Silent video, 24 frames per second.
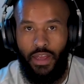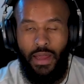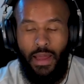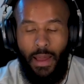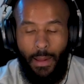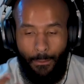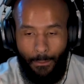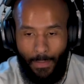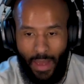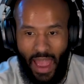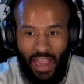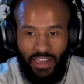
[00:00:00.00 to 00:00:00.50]

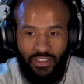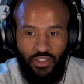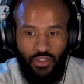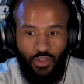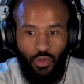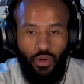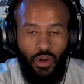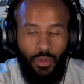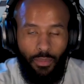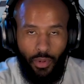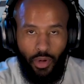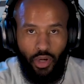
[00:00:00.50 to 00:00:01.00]
Max is
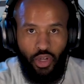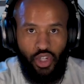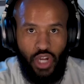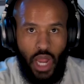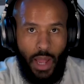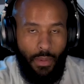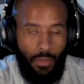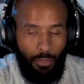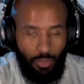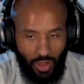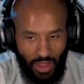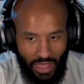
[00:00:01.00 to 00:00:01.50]
doing a better job
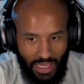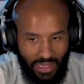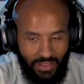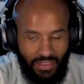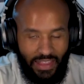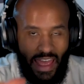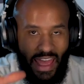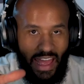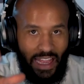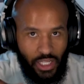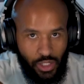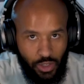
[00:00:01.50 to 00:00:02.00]
of playing at
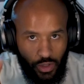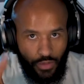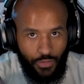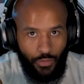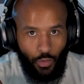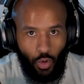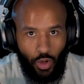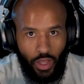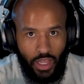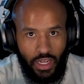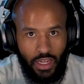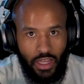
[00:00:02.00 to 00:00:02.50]
the edge of the
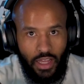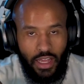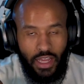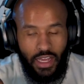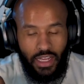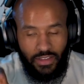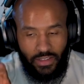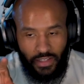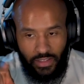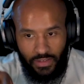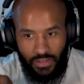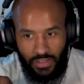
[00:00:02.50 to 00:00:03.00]
void
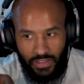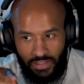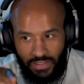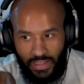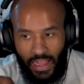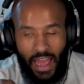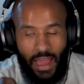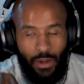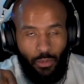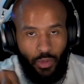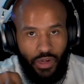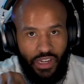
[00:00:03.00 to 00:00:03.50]
to
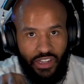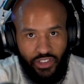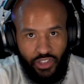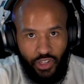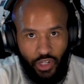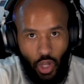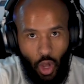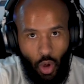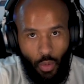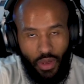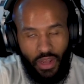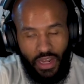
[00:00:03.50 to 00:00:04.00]
decide when he's going to
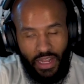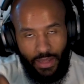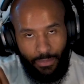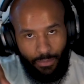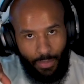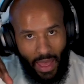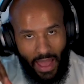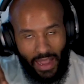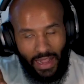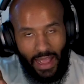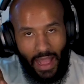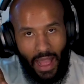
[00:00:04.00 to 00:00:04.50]
go in and
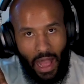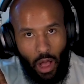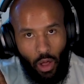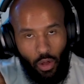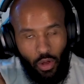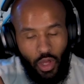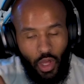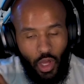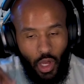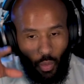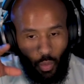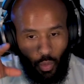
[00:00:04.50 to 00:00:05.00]
back out,
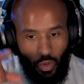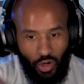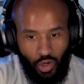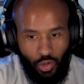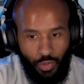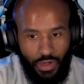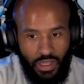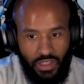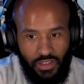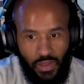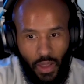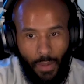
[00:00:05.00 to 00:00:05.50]
where
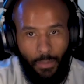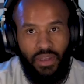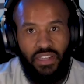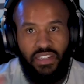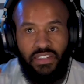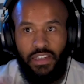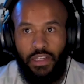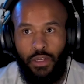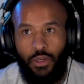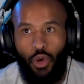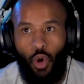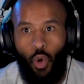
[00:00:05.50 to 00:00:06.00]
Korean Zombie's
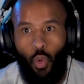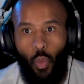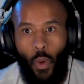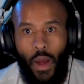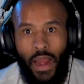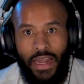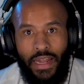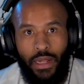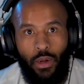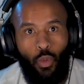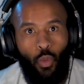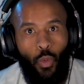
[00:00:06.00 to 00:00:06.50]
sitting there
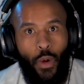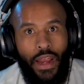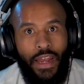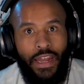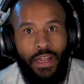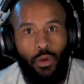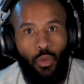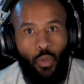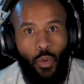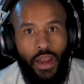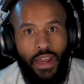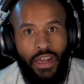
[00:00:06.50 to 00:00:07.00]
waiting
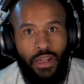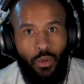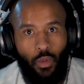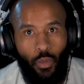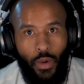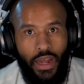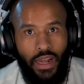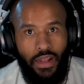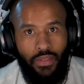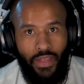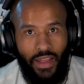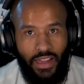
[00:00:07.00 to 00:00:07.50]

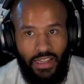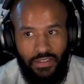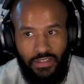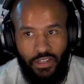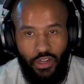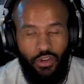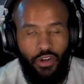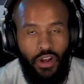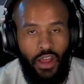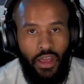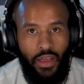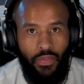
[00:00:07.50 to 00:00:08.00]
like a deer
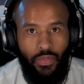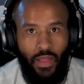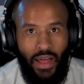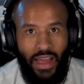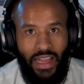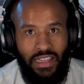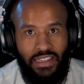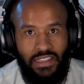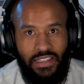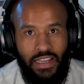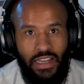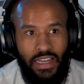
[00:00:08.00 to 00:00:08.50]
in the
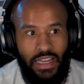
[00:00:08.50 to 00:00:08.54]
headlights.